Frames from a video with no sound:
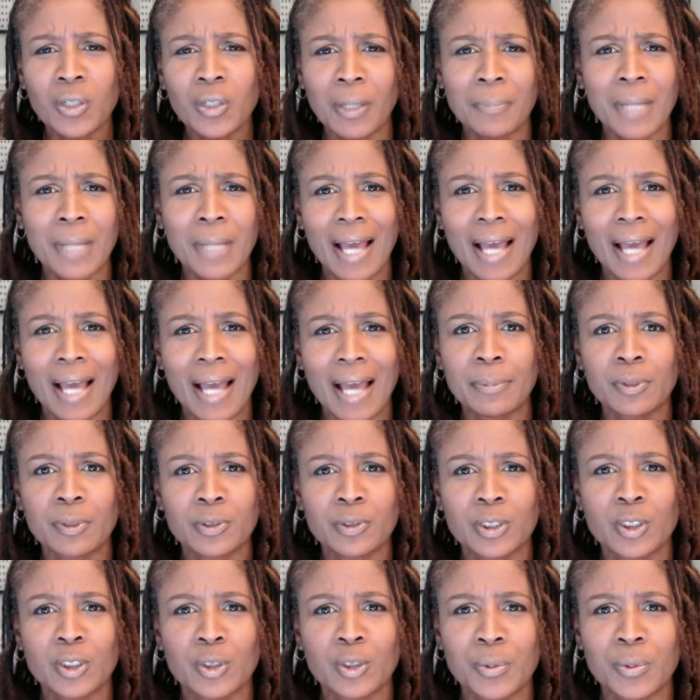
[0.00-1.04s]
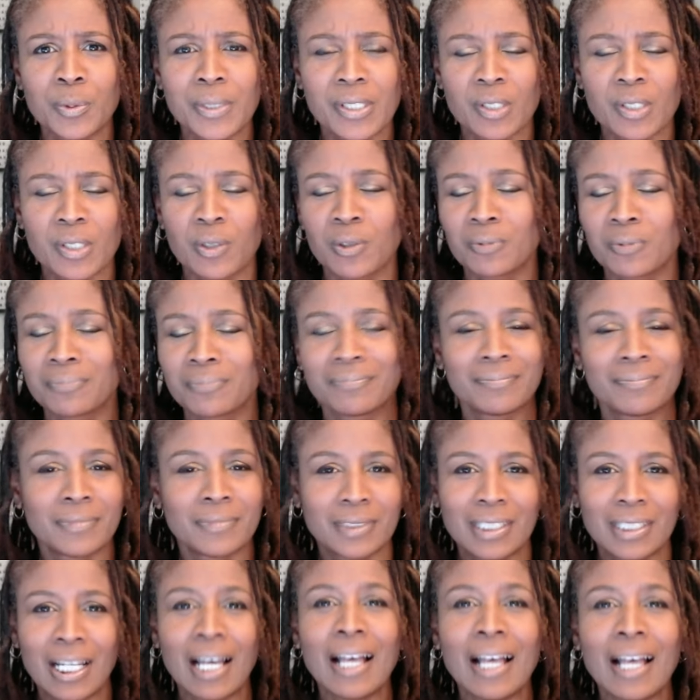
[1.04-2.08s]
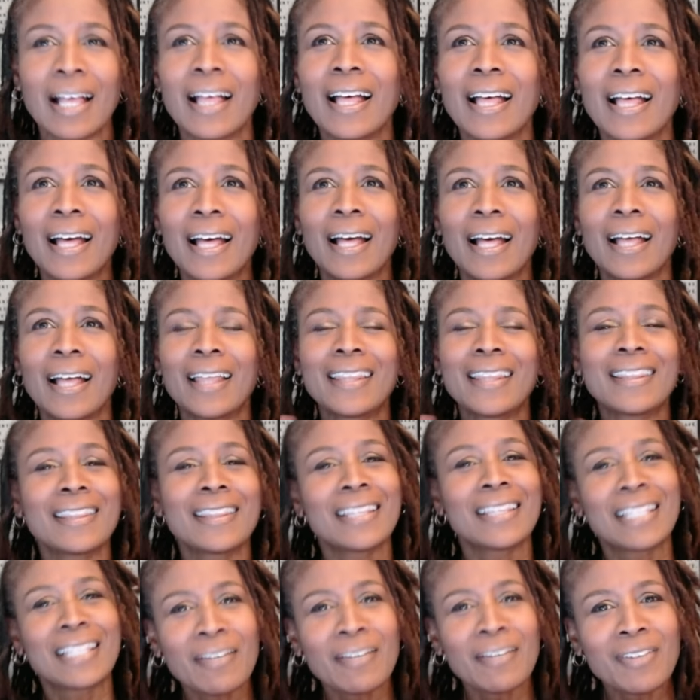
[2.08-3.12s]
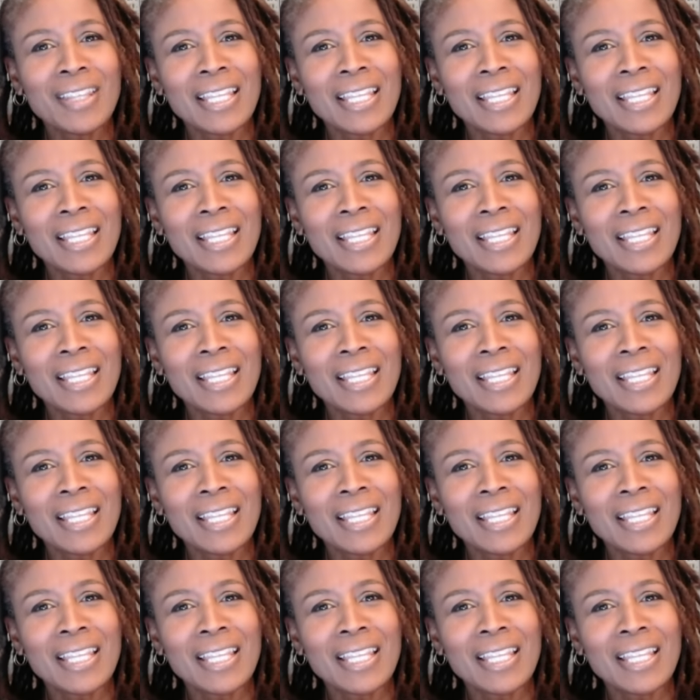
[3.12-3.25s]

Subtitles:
I'm not able to do a Zoom. Given